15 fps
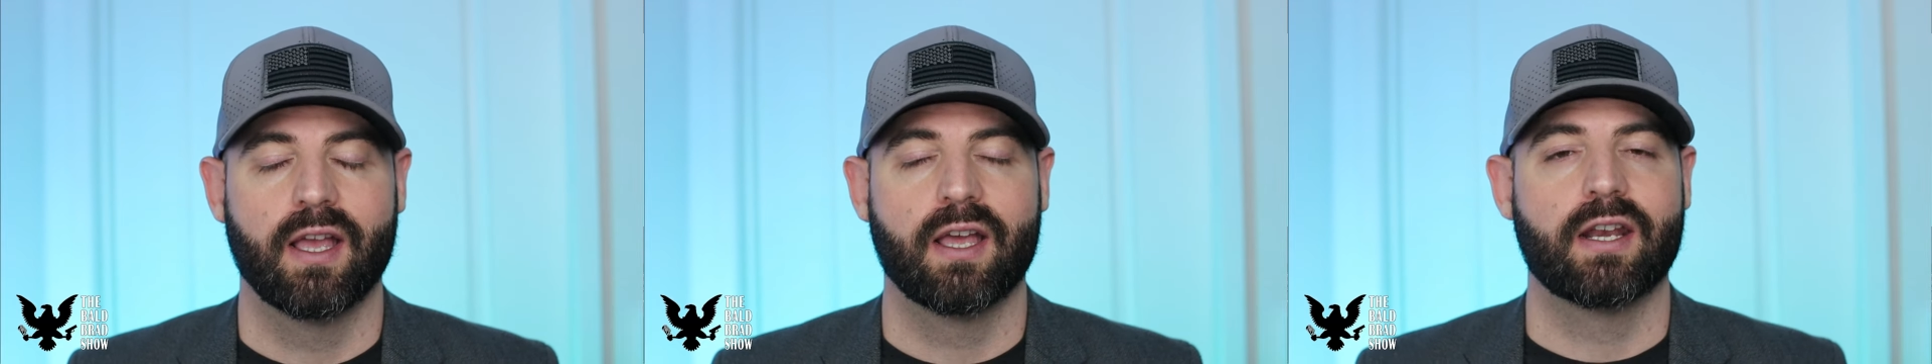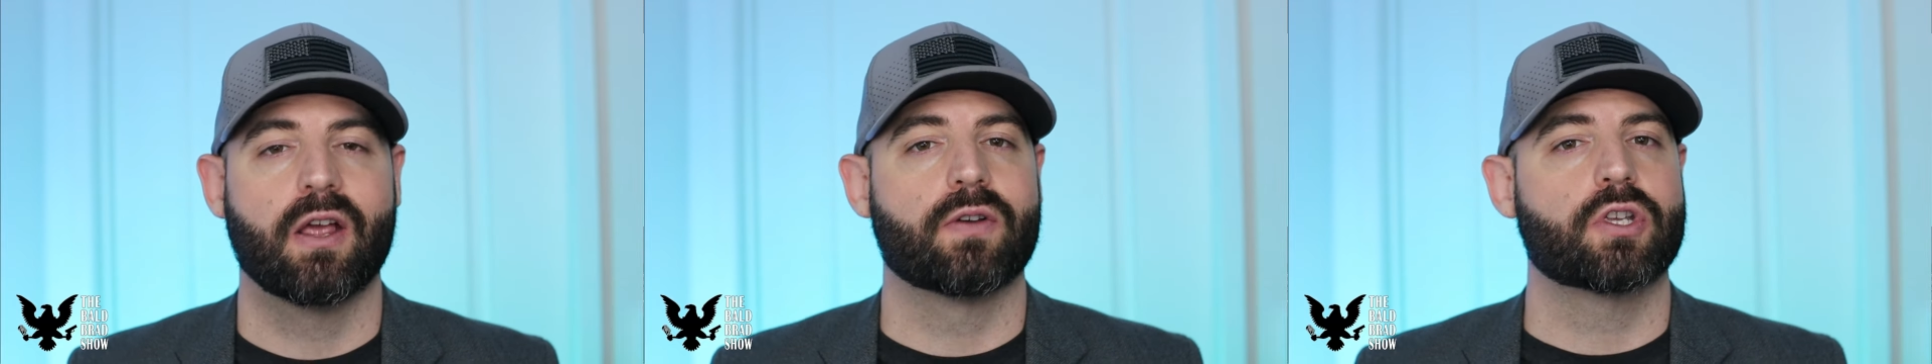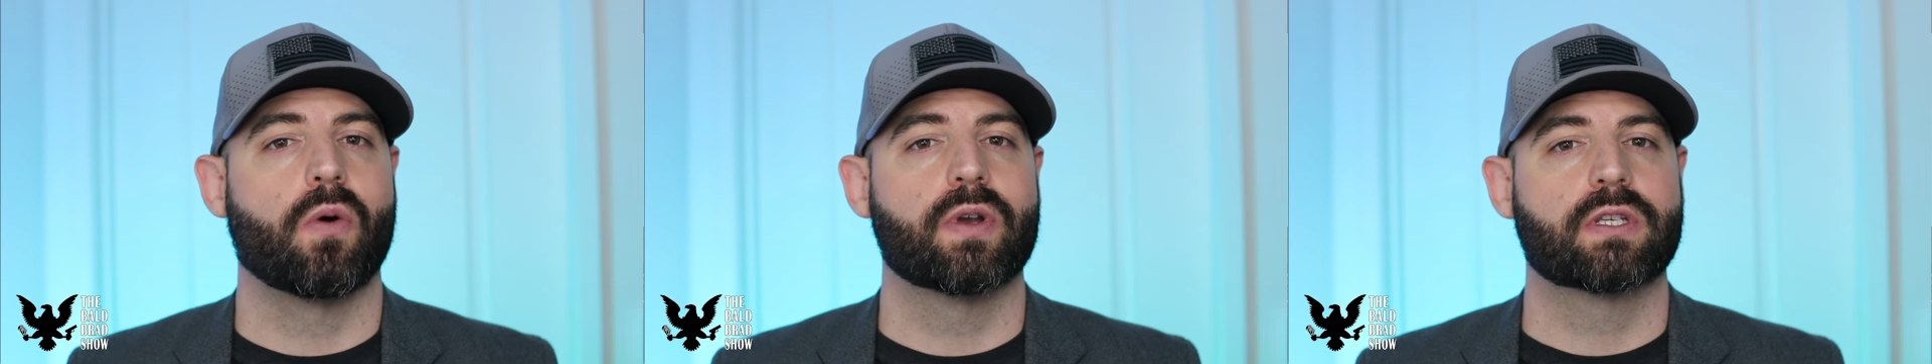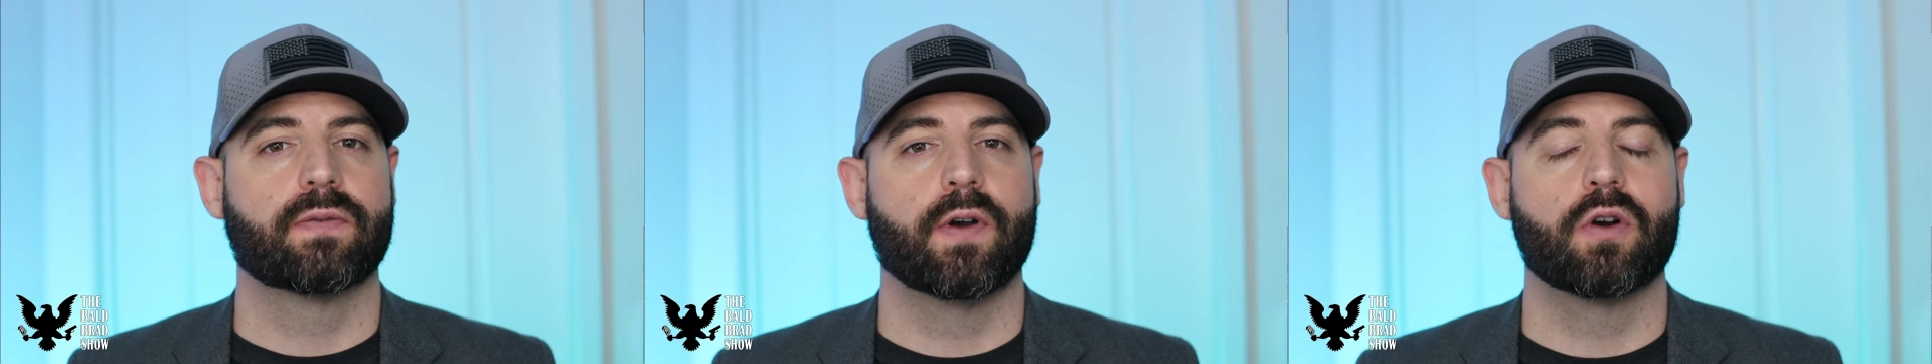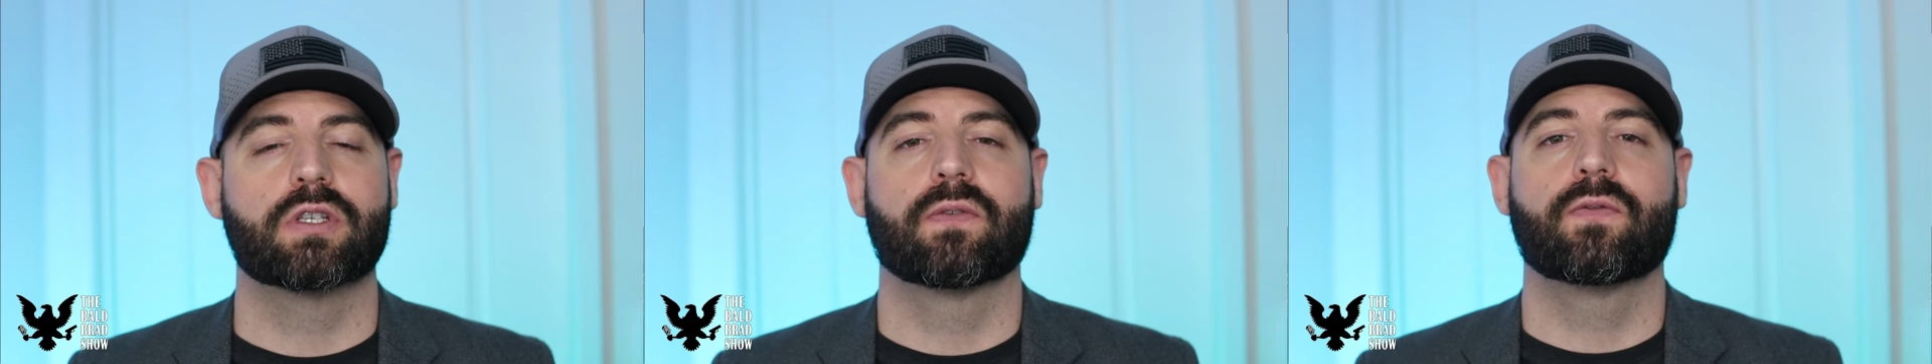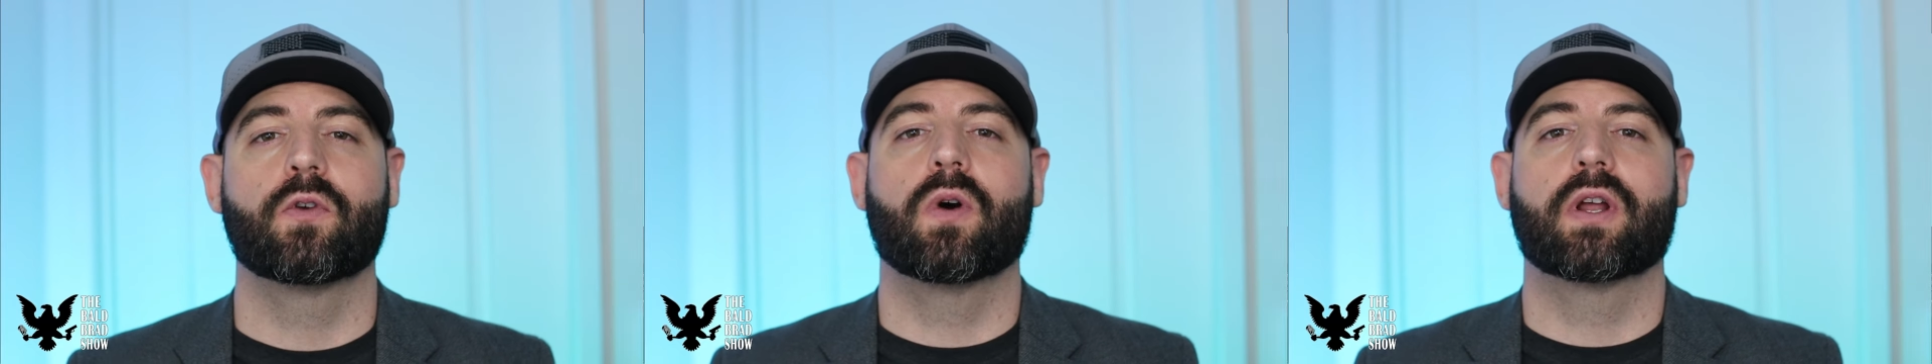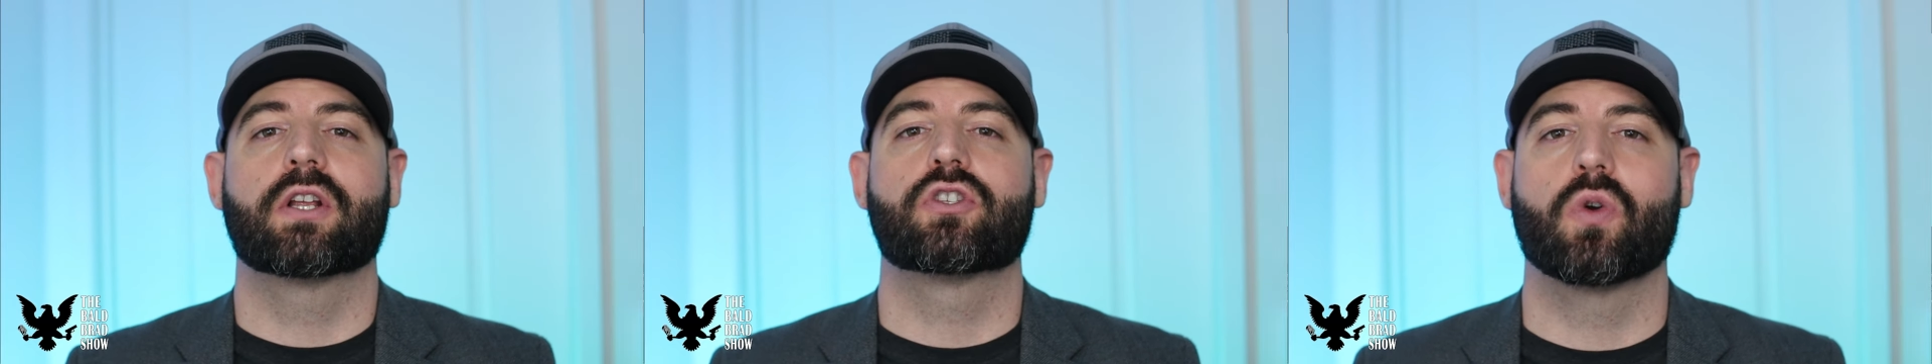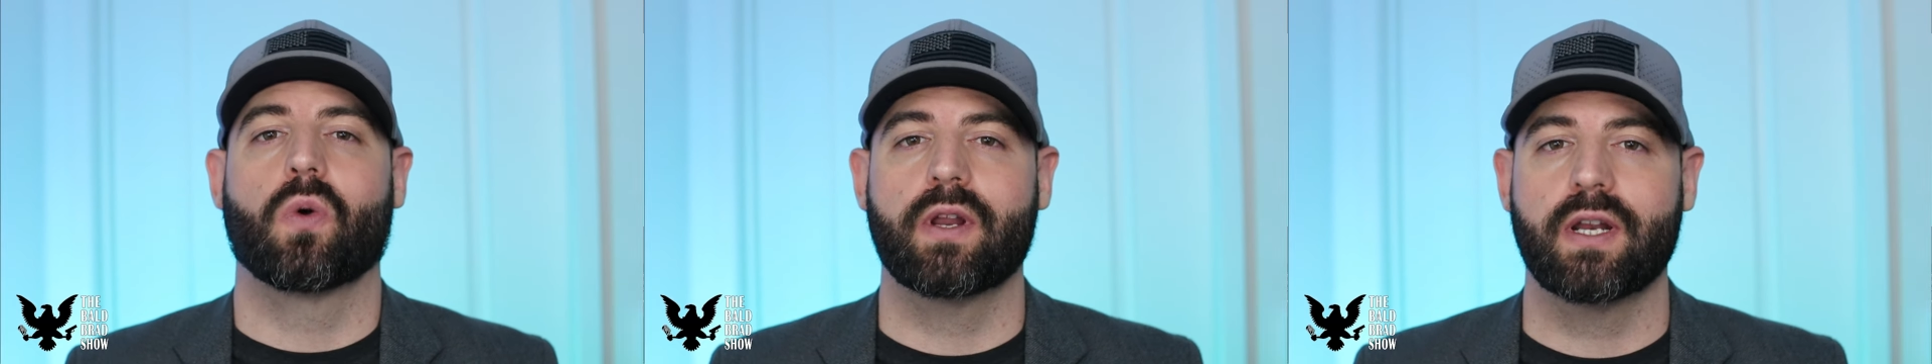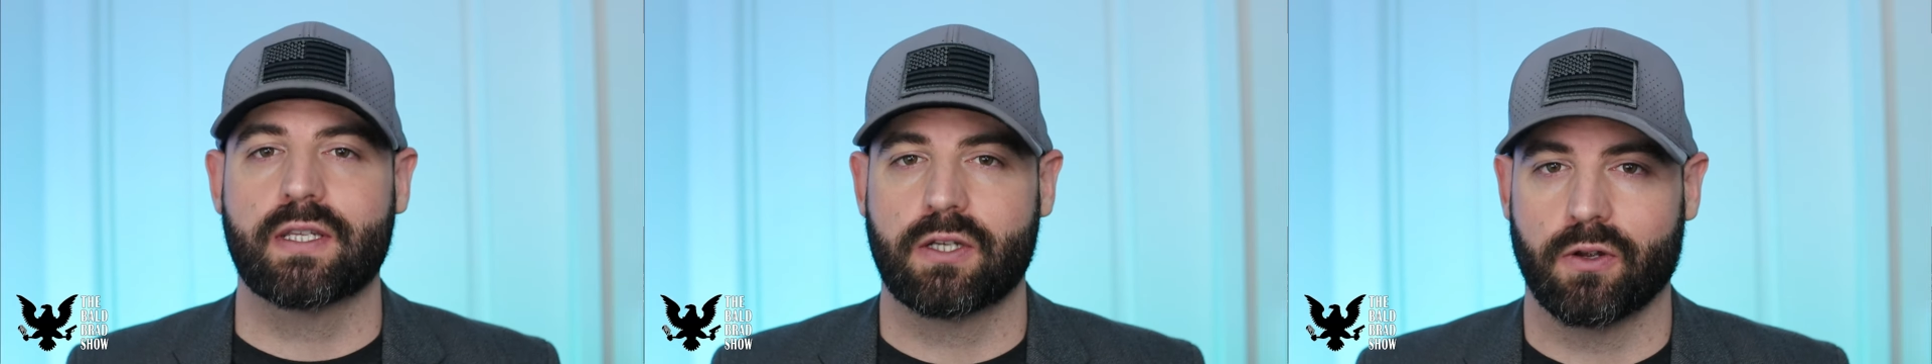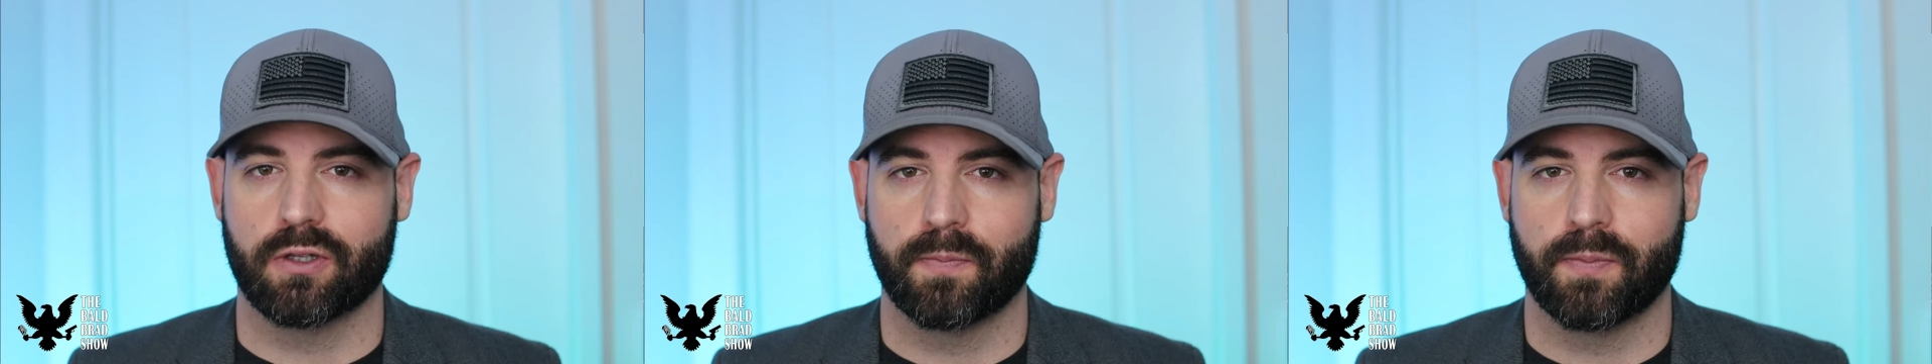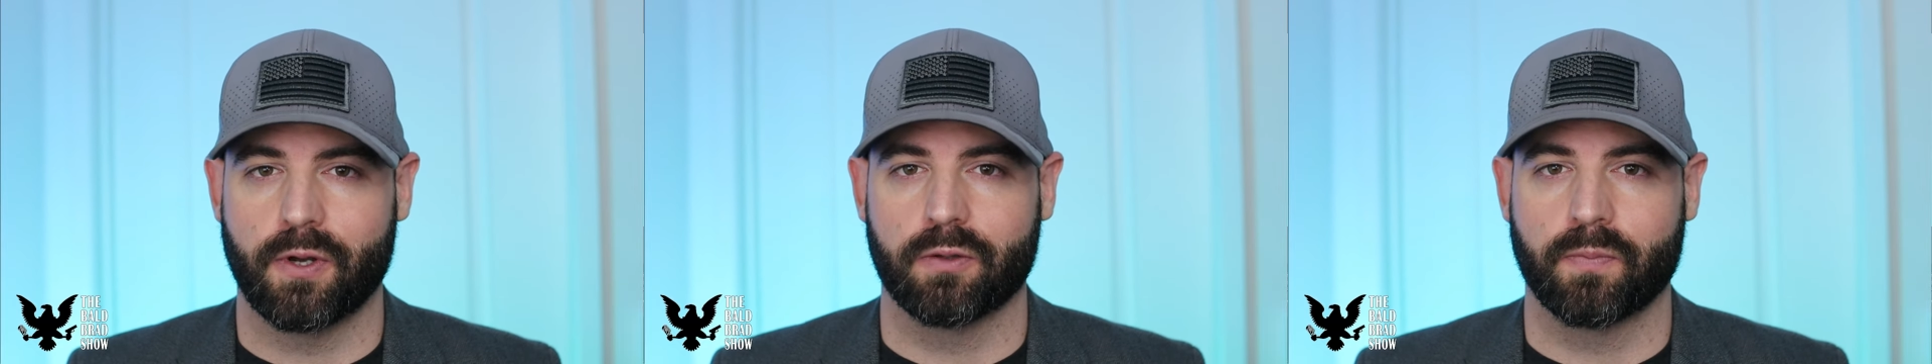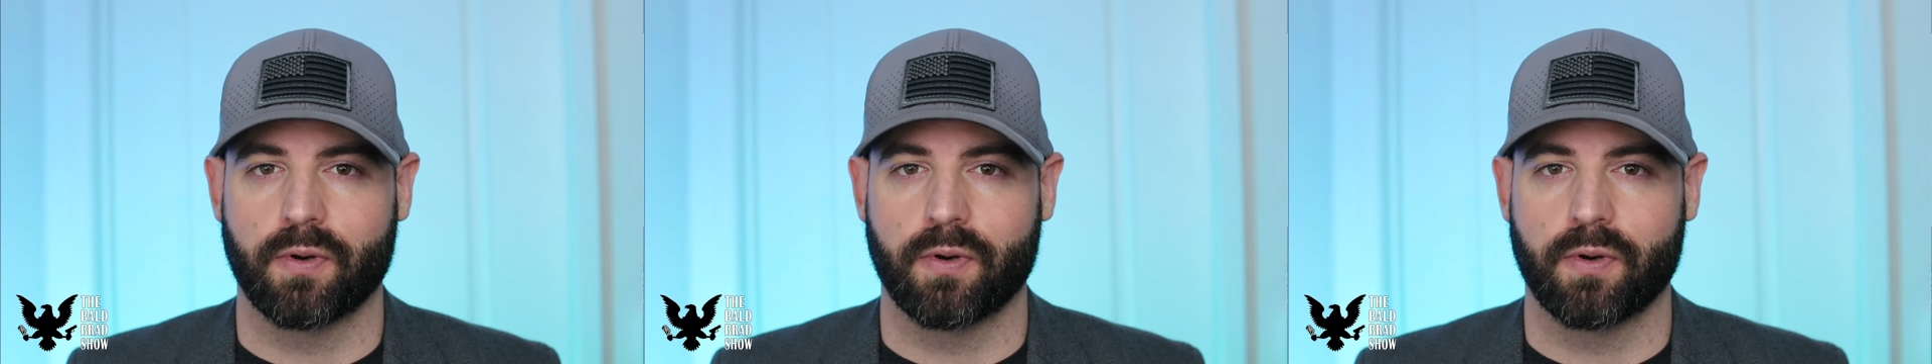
Now, as always, folks, if you want to join us here at the Bald